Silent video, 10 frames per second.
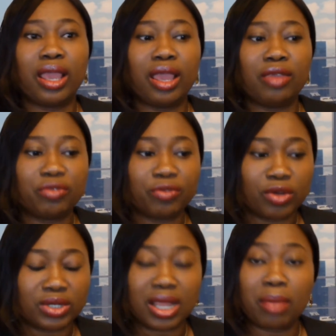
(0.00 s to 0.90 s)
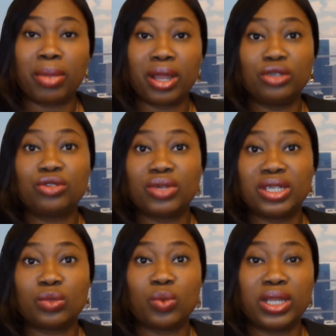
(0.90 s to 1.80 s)
enforce our
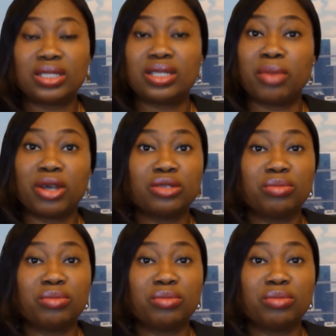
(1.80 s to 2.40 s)
boundaries when it's about